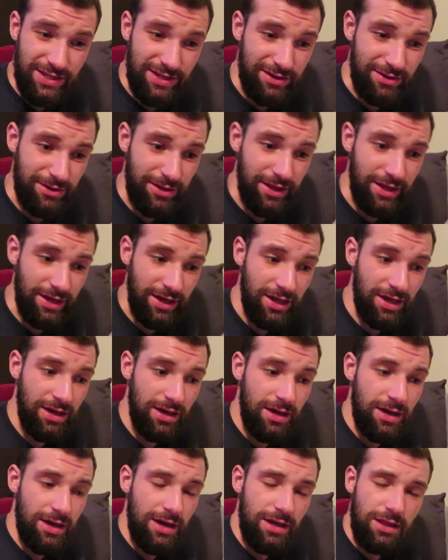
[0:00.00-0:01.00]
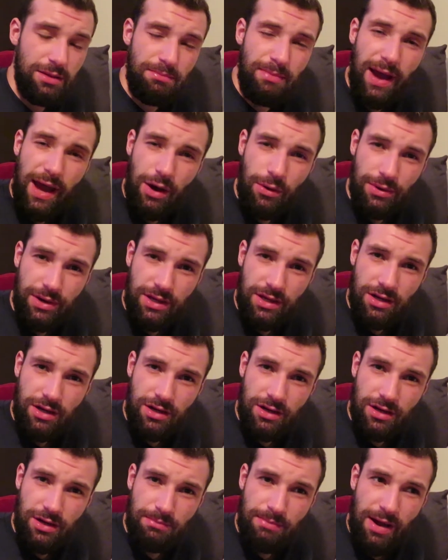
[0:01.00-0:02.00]
They are like the
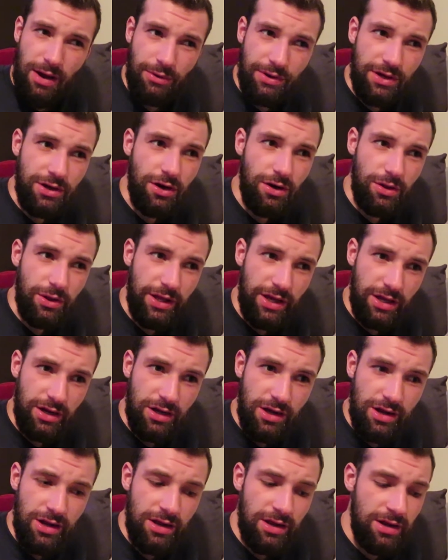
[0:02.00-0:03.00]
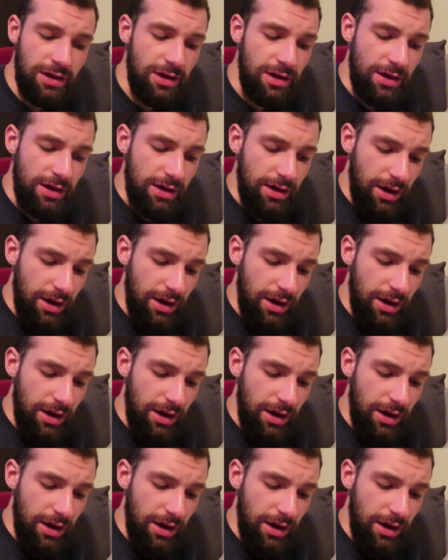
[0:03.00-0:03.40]
Maui garlic and onion,